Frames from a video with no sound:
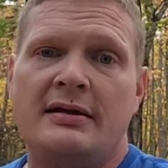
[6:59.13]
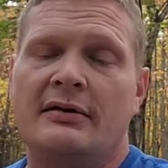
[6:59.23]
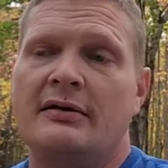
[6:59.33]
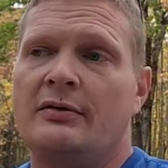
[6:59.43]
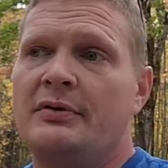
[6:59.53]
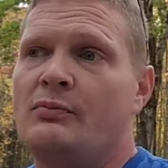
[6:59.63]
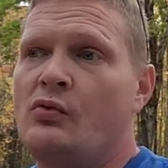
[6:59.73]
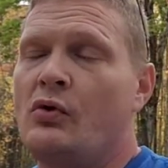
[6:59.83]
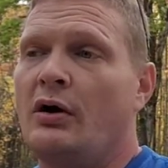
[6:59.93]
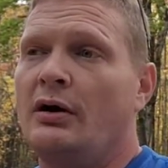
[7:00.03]
a little bit
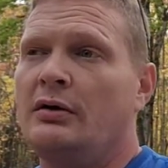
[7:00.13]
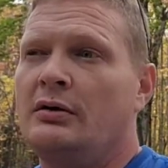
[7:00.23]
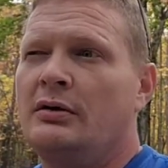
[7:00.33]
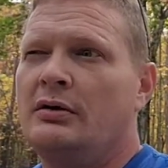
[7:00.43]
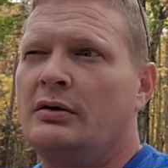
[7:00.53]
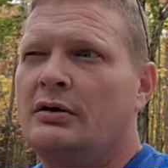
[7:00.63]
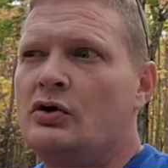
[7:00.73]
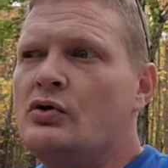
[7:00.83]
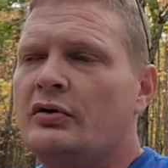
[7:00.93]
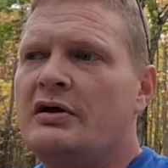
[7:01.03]
more
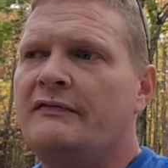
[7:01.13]
lucrative.